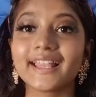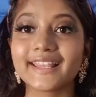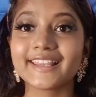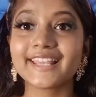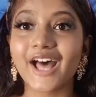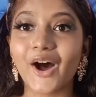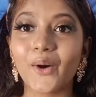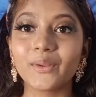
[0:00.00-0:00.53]

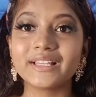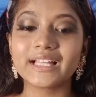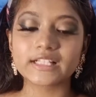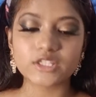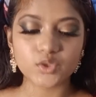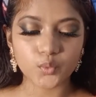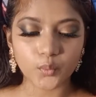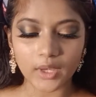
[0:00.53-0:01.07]
Now let's
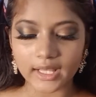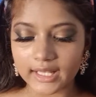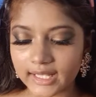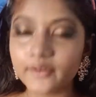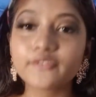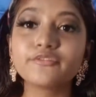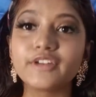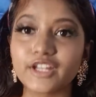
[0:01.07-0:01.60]
quickly
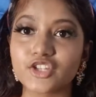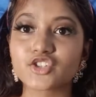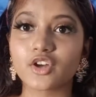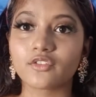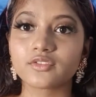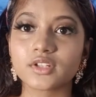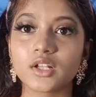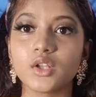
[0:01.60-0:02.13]
finish up
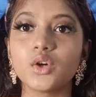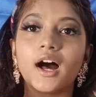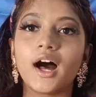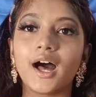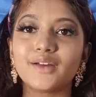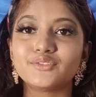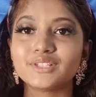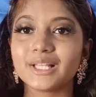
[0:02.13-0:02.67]
the look. I
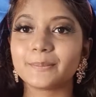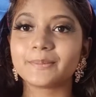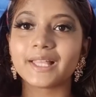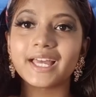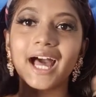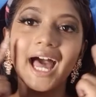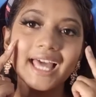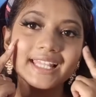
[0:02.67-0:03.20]
will apply
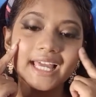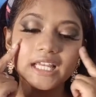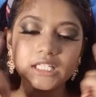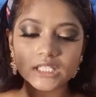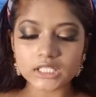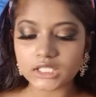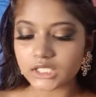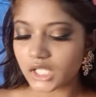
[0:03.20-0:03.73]
highlighter
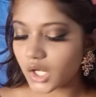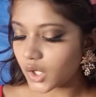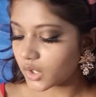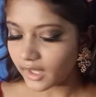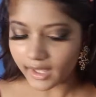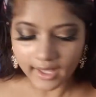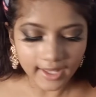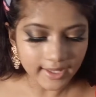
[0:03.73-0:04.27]
now.
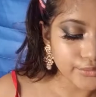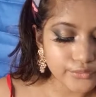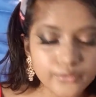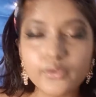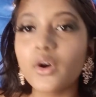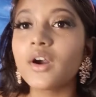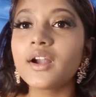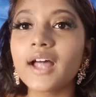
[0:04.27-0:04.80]
And
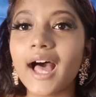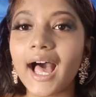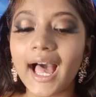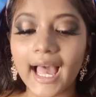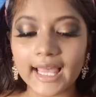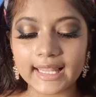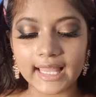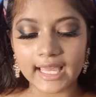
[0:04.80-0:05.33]
for
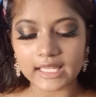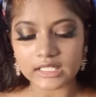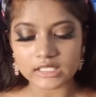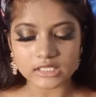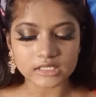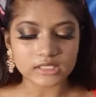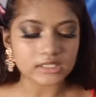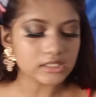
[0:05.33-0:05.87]

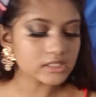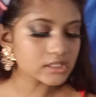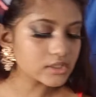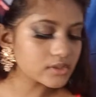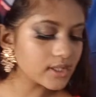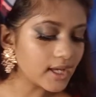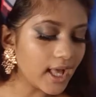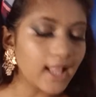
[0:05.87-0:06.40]
highlighters, today
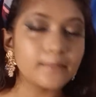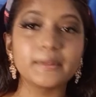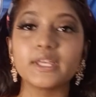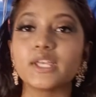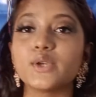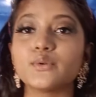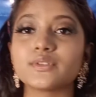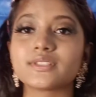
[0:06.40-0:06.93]
I'll be
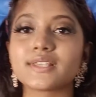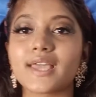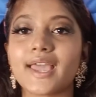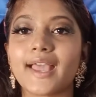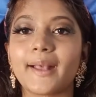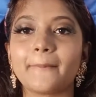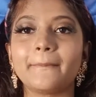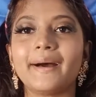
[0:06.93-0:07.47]
using
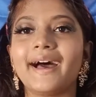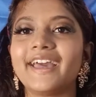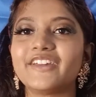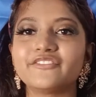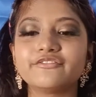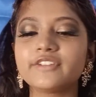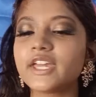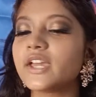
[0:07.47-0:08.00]
my
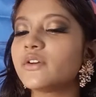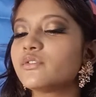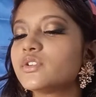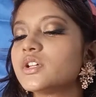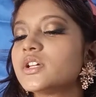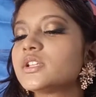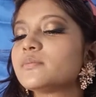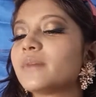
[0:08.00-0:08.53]
favorite
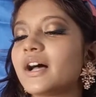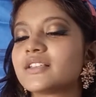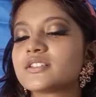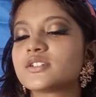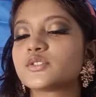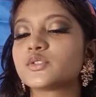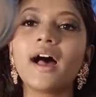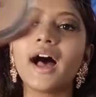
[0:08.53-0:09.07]
Master Chrome